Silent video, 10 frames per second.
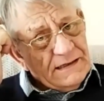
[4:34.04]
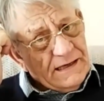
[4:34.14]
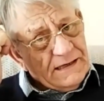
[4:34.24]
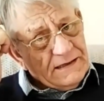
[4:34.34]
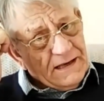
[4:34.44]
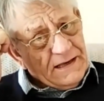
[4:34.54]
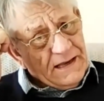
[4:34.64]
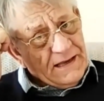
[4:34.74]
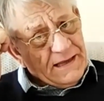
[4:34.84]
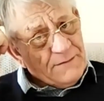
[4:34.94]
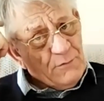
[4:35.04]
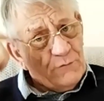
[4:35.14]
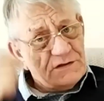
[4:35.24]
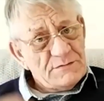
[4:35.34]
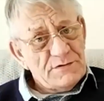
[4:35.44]
he he came
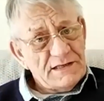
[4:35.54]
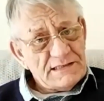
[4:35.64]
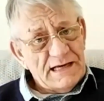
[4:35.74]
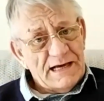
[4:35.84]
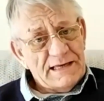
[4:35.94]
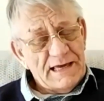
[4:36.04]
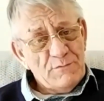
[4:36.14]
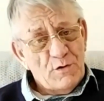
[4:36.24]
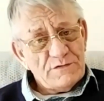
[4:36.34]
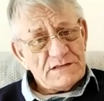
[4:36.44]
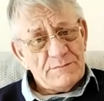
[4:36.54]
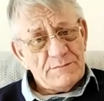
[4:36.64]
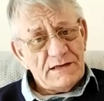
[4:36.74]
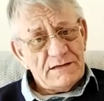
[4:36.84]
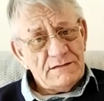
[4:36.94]
over to me. This guy came over to
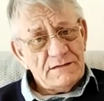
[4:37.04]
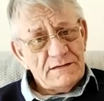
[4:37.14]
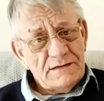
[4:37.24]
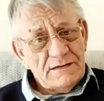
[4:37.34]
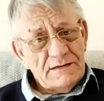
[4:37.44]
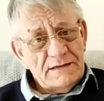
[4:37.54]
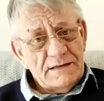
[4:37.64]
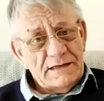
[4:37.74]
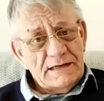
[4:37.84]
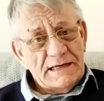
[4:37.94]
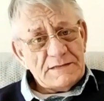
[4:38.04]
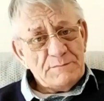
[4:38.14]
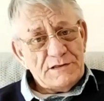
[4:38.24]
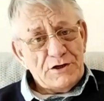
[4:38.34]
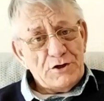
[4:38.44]
me and he asked
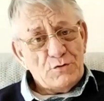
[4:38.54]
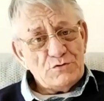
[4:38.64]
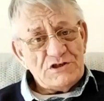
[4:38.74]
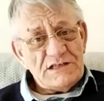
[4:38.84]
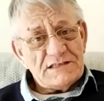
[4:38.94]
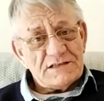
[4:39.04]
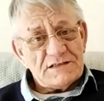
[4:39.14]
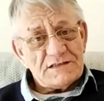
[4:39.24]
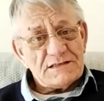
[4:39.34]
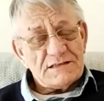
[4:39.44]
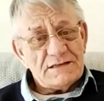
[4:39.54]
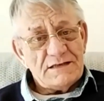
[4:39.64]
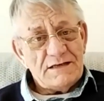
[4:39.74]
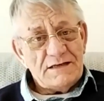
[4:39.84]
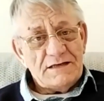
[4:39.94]
me, "Did I know Jesus?"
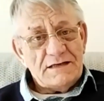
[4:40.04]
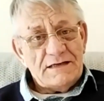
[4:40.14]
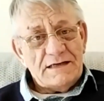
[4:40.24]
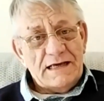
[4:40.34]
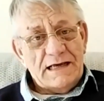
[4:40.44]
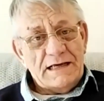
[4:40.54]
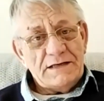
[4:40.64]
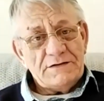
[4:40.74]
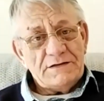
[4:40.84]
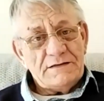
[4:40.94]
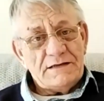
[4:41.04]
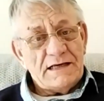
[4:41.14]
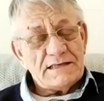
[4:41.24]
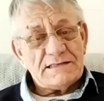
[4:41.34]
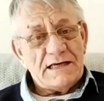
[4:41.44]
And
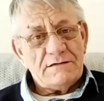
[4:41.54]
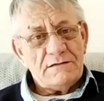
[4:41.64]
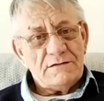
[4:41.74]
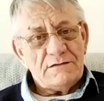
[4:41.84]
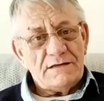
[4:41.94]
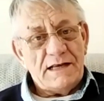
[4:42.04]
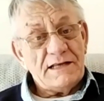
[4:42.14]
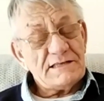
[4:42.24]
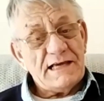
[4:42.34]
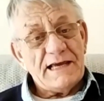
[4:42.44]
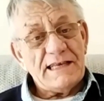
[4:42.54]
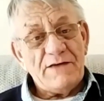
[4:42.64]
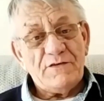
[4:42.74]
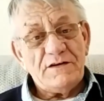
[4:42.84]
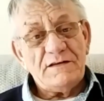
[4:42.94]
I said, and I started
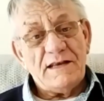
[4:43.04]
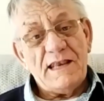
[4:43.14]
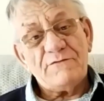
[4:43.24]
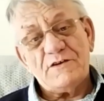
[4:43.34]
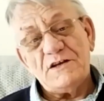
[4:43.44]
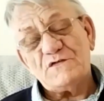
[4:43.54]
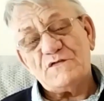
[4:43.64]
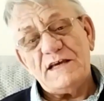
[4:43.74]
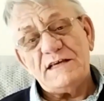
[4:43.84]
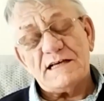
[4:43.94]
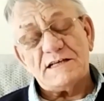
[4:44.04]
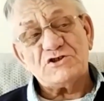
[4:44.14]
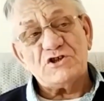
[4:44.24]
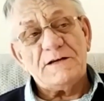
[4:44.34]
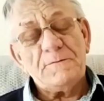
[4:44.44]
laughing. I laughed in his face
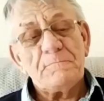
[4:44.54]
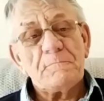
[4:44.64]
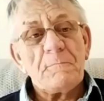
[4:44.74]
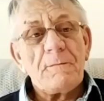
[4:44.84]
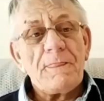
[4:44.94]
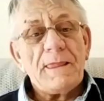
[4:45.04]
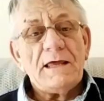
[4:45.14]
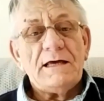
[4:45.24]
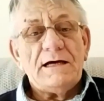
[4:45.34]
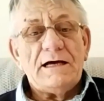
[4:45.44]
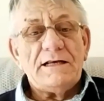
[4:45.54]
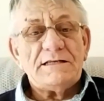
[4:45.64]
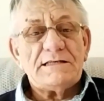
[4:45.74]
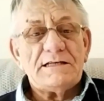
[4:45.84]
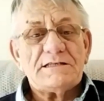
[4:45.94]
actually, and he
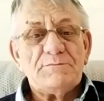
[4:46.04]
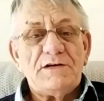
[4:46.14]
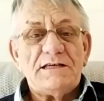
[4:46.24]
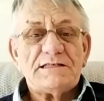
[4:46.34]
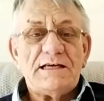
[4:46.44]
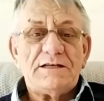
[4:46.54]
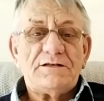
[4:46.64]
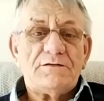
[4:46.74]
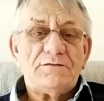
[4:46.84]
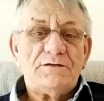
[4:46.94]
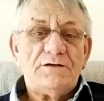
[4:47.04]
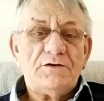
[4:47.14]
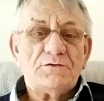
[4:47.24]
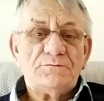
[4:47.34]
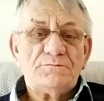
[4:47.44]
said to me, he said, "You
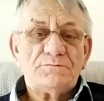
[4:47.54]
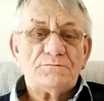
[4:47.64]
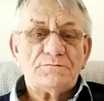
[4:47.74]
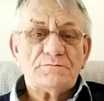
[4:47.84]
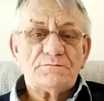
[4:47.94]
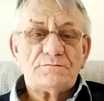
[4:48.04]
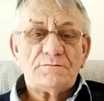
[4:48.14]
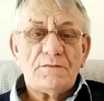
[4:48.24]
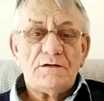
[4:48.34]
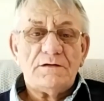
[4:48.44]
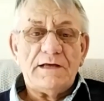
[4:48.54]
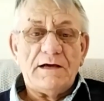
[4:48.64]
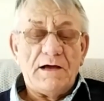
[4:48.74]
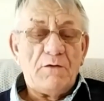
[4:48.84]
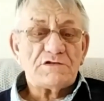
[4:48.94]
know,
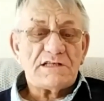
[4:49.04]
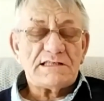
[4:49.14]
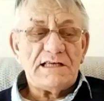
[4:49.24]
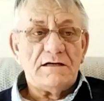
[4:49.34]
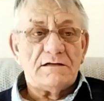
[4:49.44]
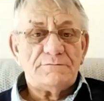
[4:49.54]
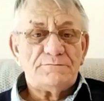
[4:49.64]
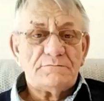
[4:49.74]
that I was a sinner